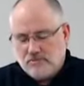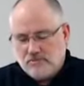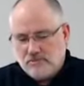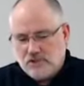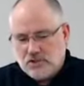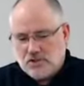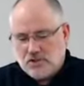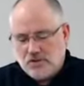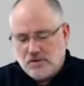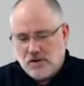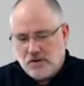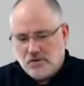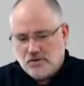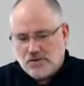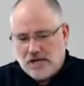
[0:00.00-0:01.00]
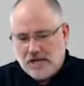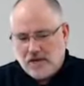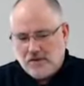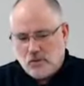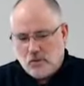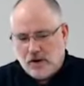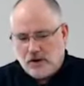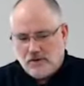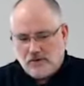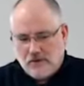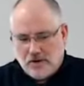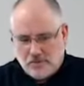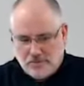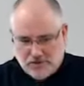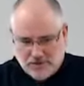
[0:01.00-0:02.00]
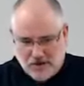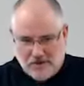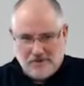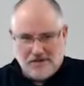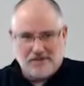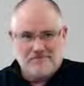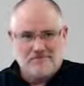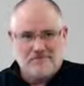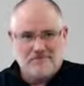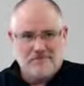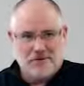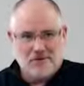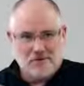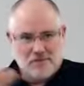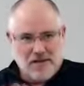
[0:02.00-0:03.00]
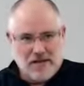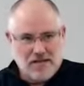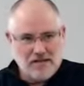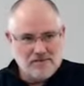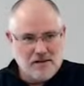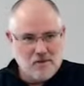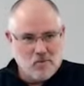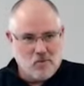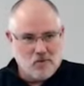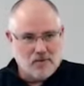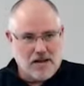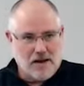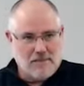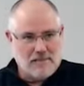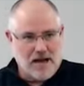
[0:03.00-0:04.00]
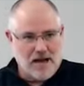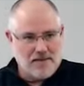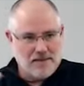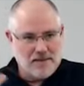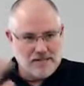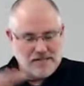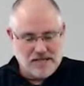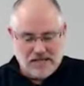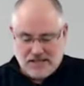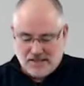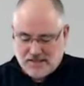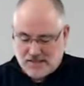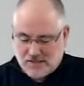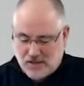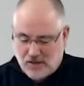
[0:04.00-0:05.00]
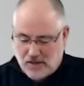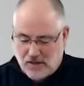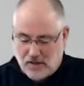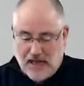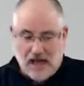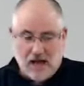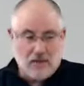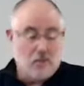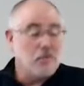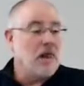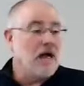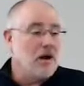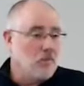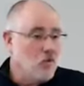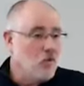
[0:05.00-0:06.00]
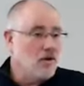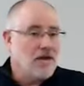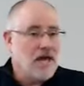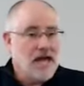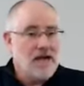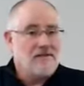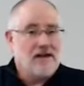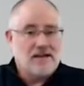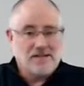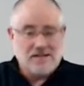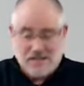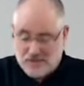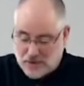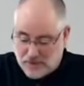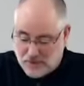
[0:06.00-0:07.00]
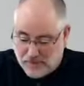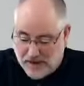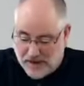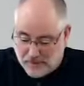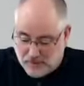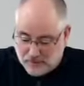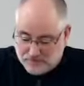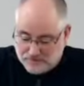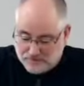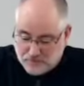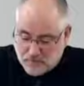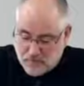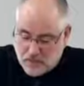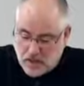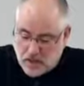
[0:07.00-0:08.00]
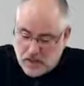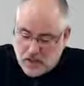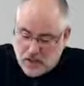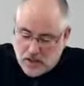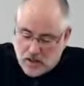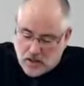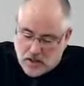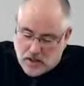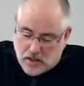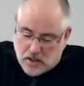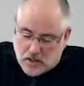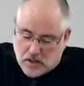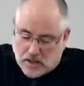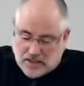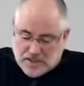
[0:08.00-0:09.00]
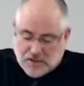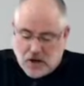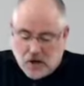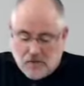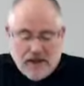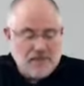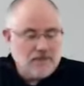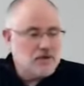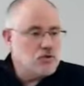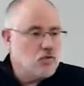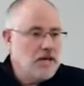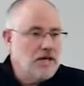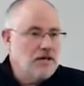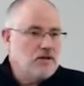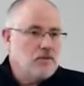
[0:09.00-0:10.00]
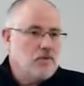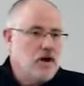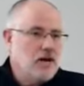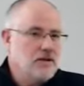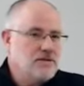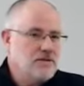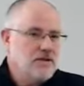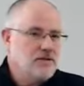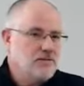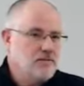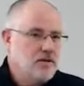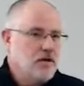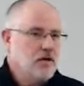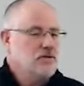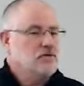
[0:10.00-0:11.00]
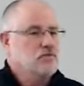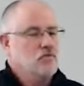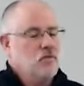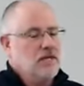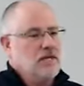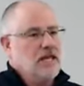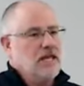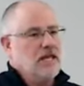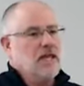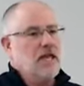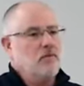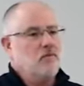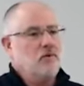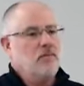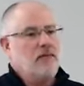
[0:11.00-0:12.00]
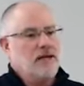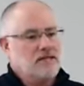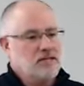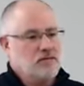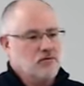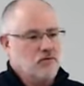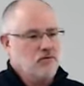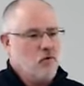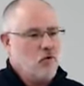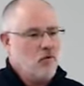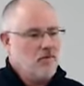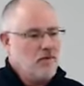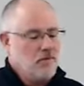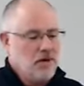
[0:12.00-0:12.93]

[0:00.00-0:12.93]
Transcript: just understand, greater freedom is coming. There's some things being worked out behind the scenes that's going to allow the plowboy to have access to the Bible. Now let's talk about the swing to Protestantism, because when King Henry makes his reform, remember,